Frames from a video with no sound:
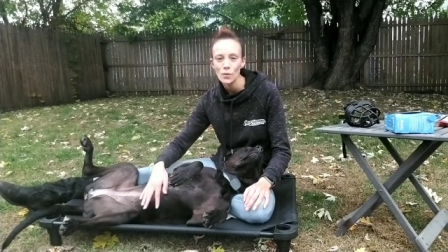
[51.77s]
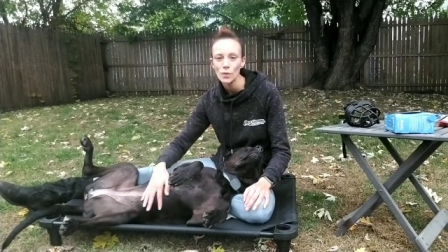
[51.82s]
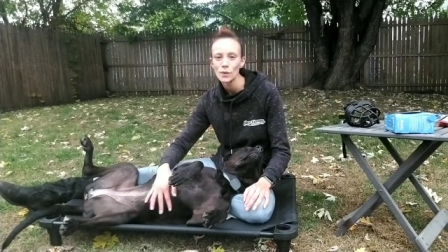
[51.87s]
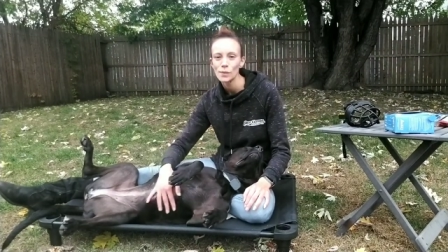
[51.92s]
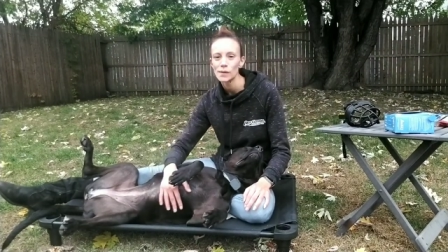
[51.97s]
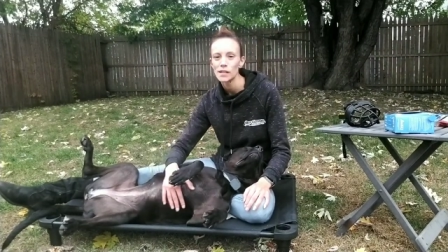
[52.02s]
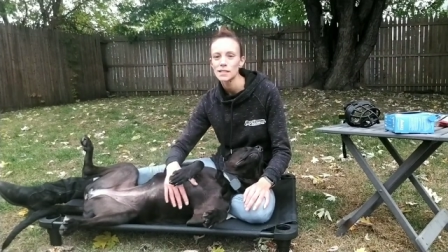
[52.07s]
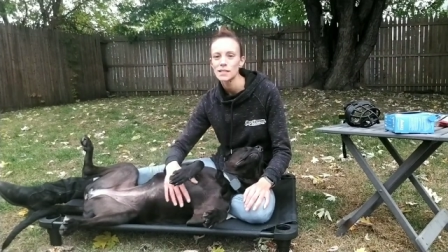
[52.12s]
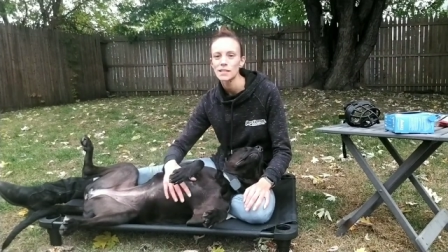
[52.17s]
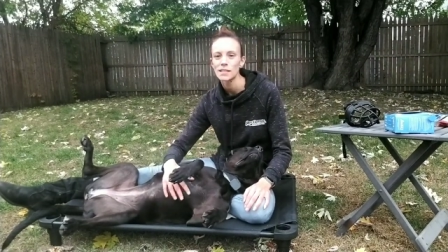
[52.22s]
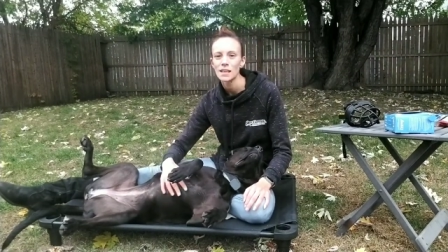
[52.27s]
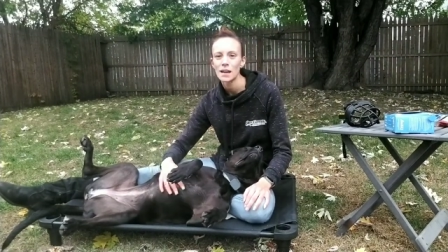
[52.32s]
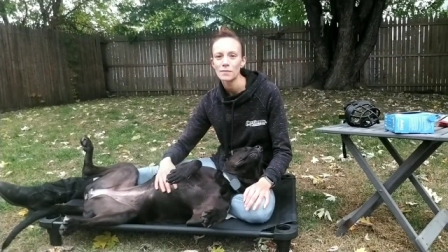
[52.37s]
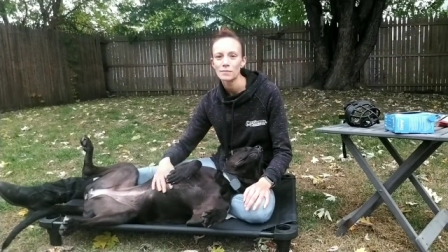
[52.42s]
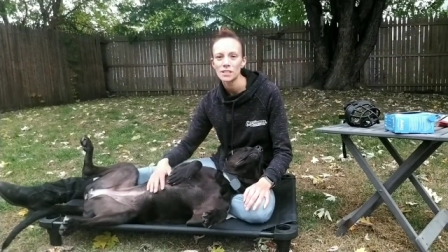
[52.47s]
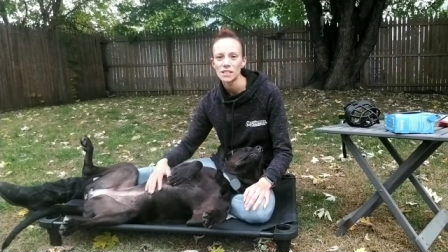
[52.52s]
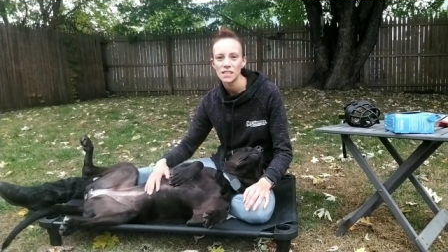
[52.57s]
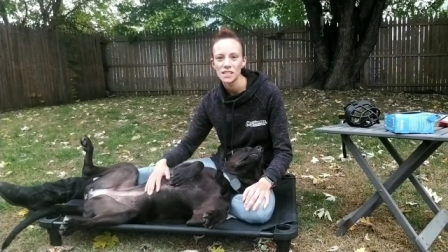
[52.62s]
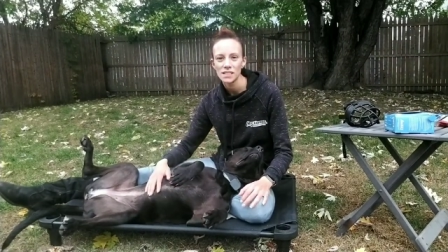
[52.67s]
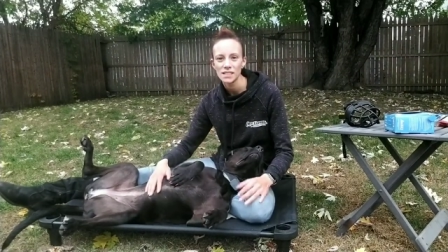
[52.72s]
We want
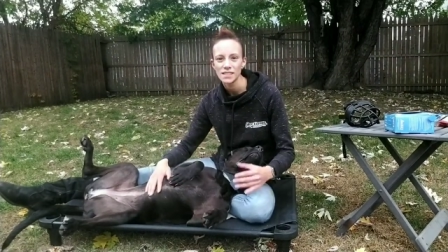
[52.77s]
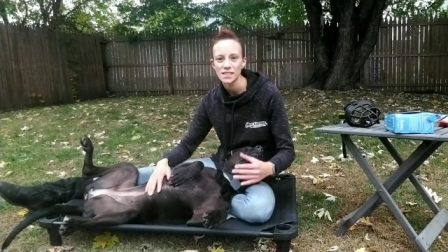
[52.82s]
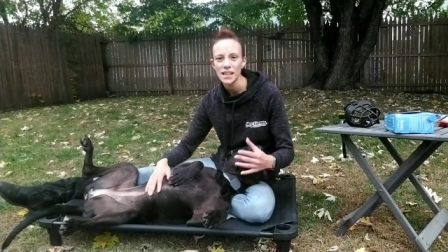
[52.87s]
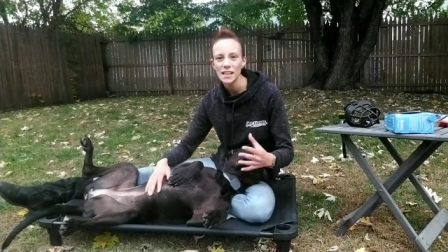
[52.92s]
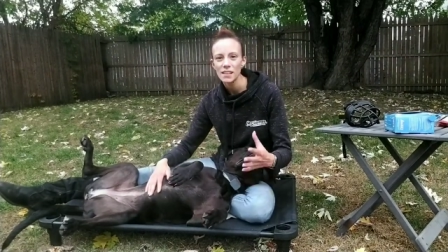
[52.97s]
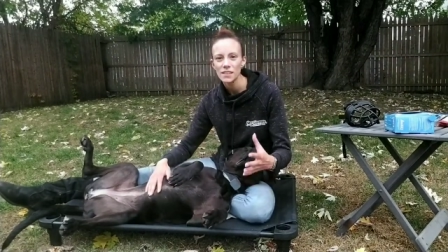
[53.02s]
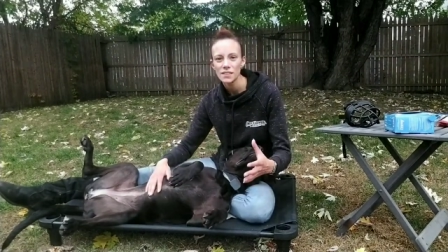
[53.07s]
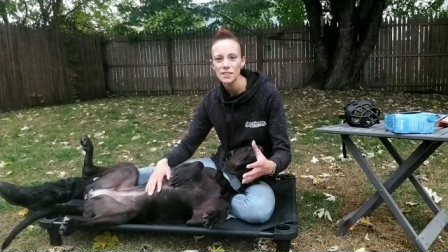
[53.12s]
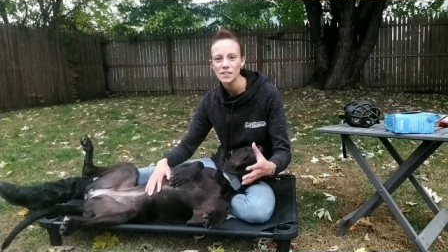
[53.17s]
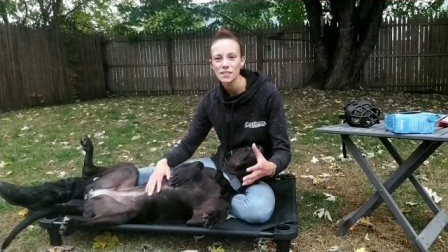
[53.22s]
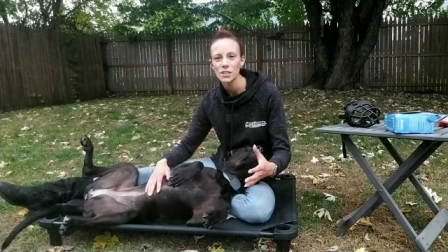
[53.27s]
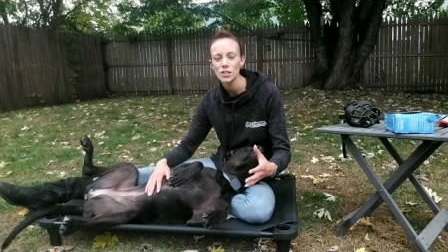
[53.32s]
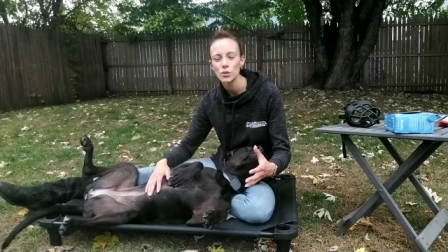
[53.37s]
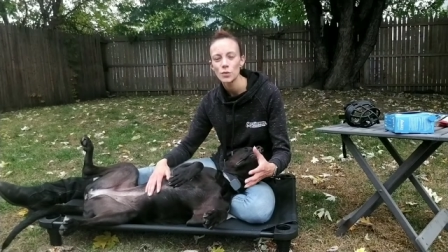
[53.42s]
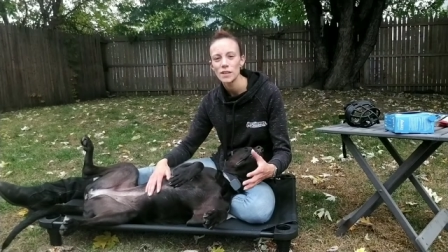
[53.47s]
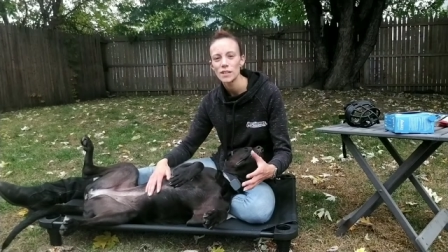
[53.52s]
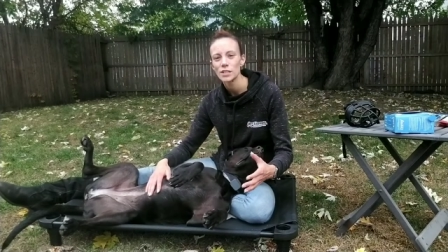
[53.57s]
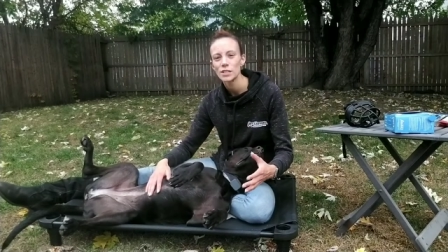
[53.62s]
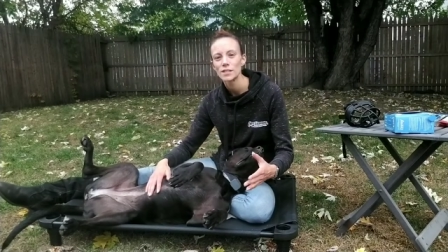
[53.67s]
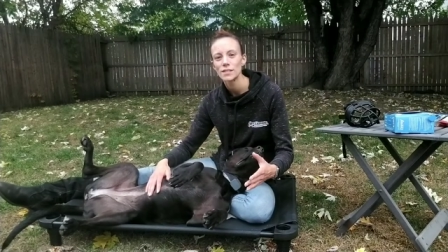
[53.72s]
them to excel in the
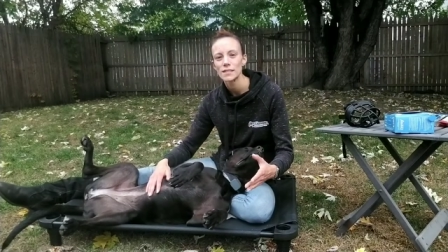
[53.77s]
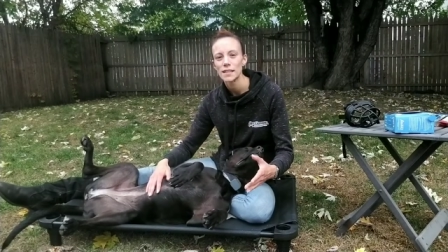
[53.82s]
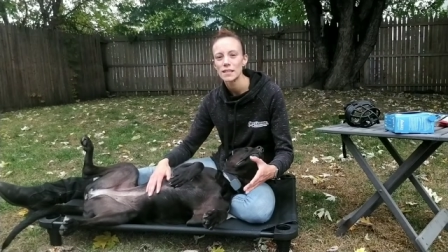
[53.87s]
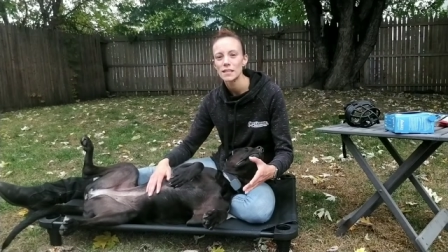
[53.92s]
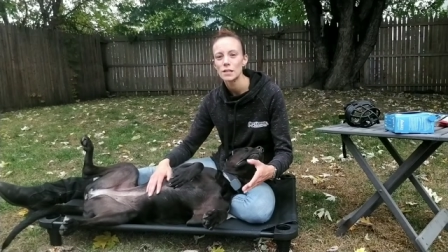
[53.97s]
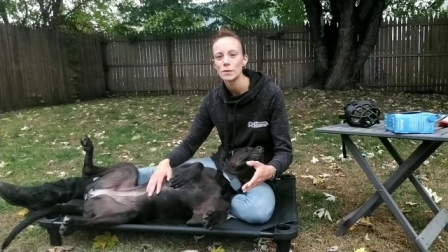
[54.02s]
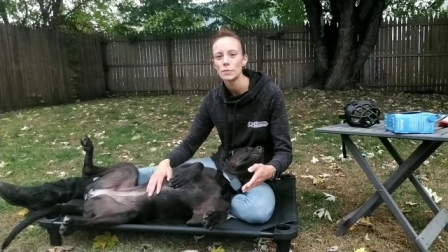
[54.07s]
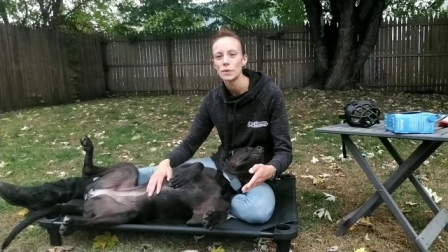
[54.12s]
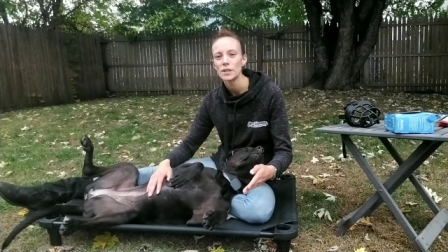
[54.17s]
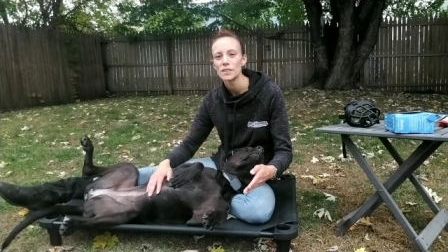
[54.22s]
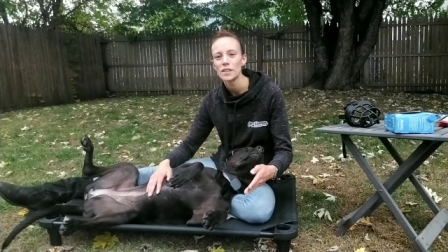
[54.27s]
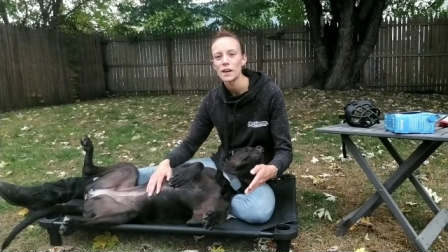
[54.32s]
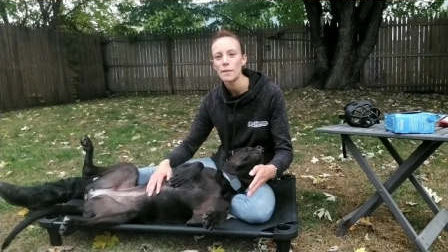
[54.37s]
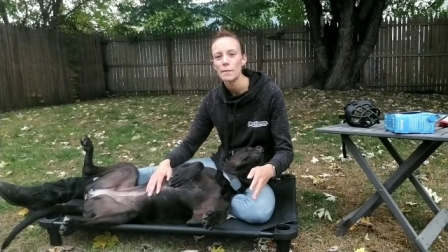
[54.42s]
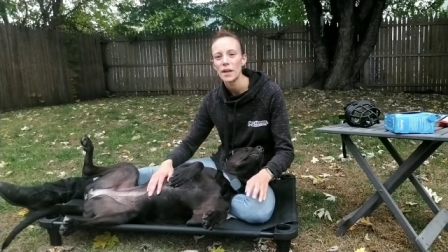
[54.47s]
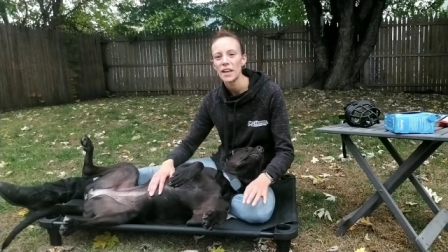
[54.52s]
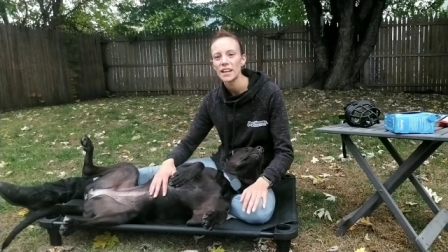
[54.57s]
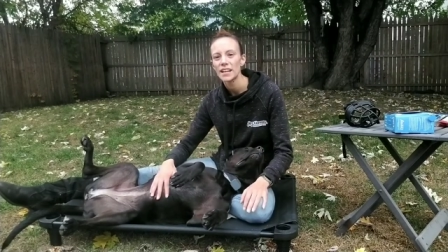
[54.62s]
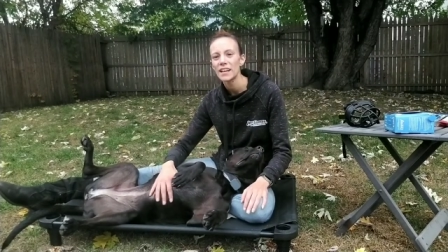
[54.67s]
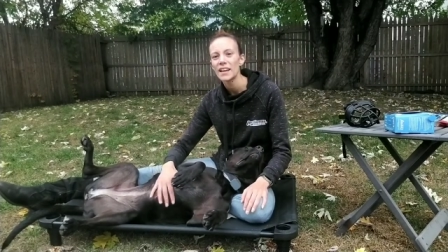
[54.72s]
situations that you put
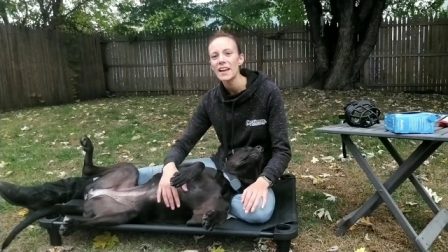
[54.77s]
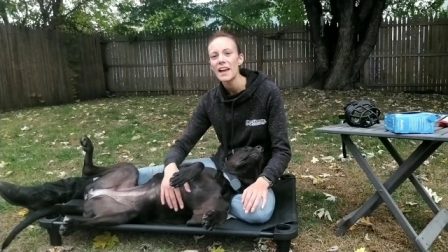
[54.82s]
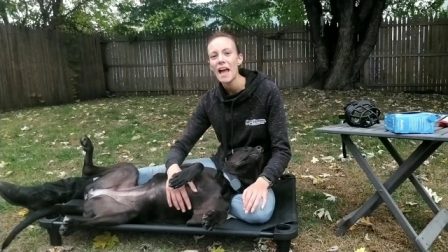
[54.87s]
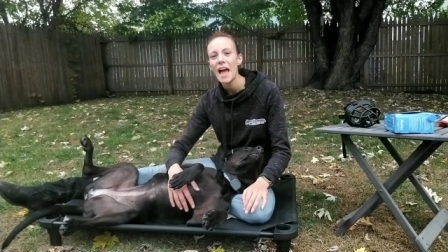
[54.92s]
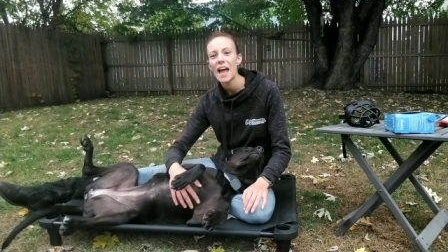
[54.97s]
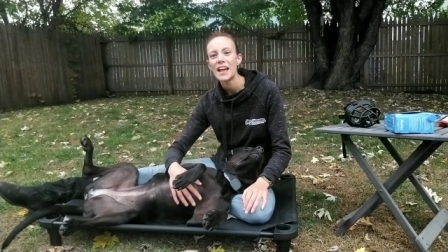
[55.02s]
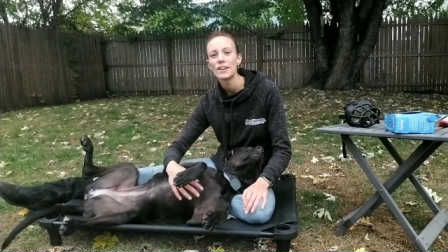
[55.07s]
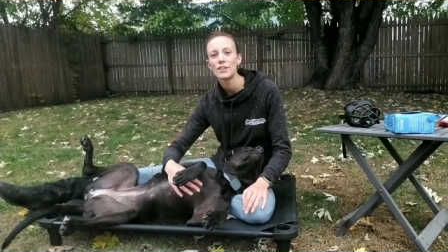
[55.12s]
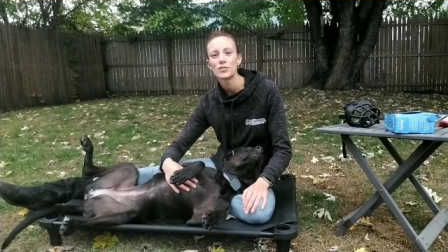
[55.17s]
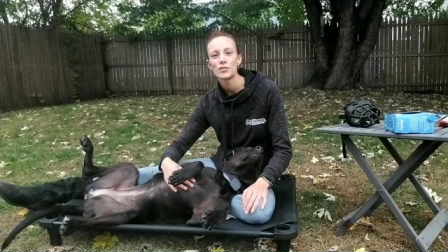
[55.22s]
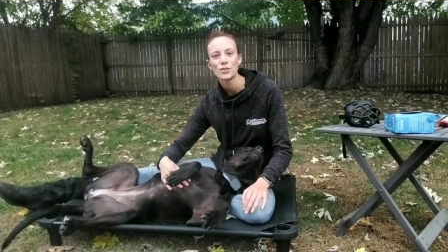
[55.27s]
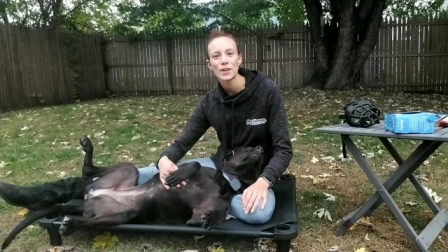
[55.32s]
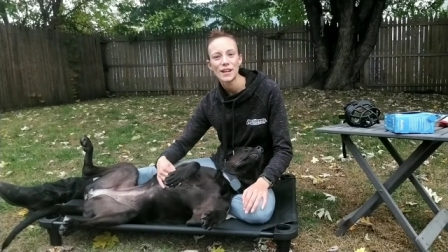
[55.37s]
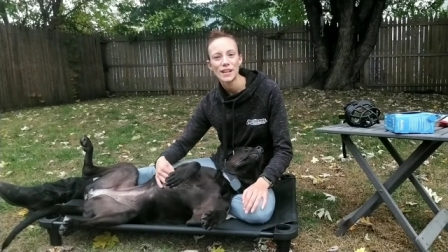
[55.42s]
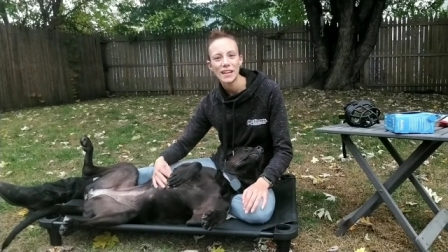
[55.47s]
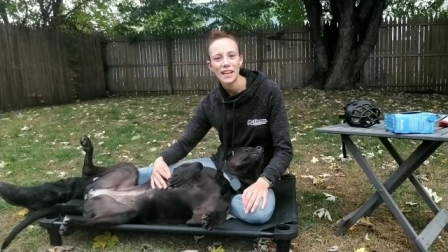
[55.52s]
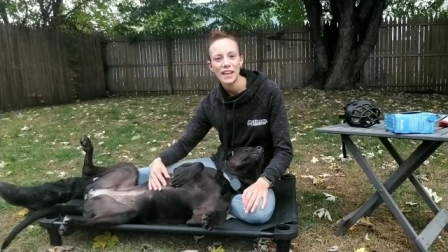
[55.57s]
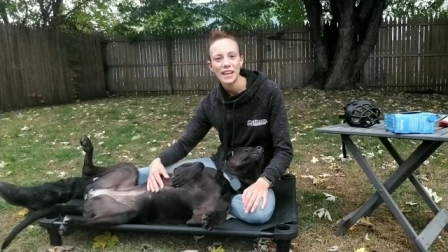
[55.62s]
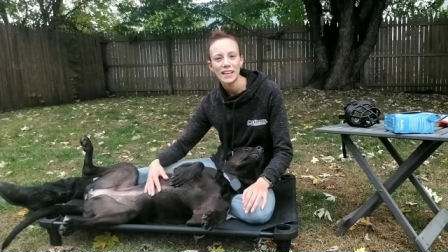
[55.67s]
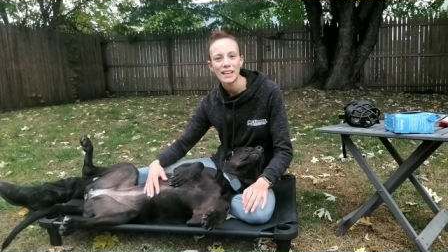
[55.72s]
them in and
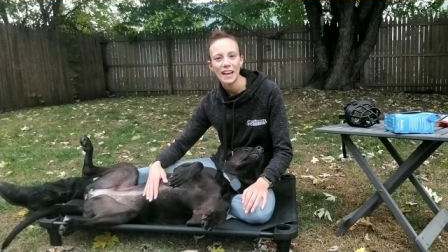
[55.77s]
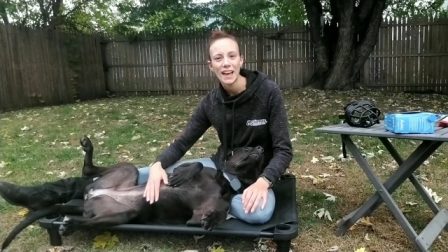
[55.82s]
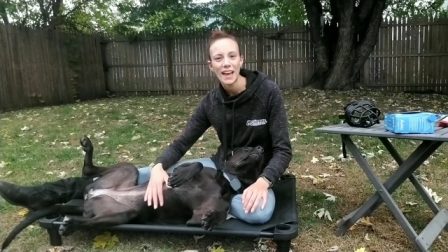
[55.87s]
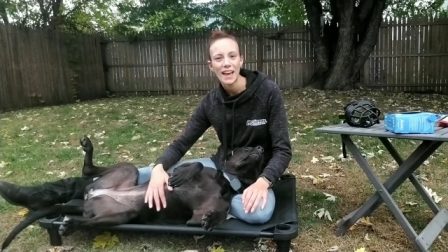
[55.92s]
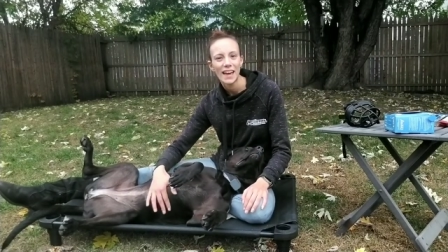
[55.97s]
training,